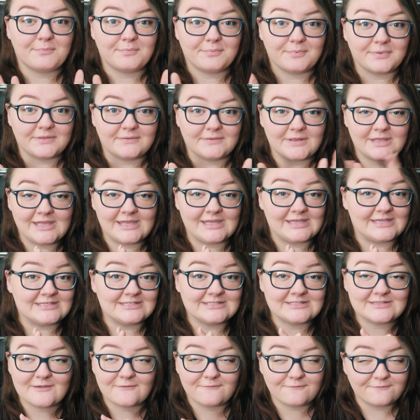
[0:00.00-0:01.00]

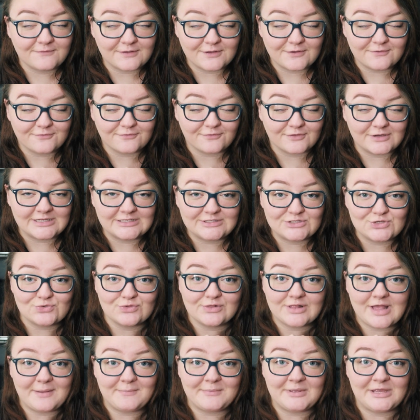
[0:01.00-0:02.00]
please feel free
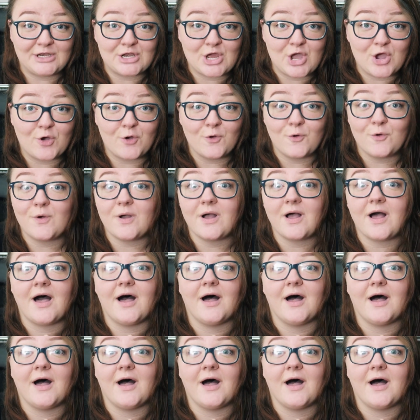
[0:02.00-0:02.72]
to let me know.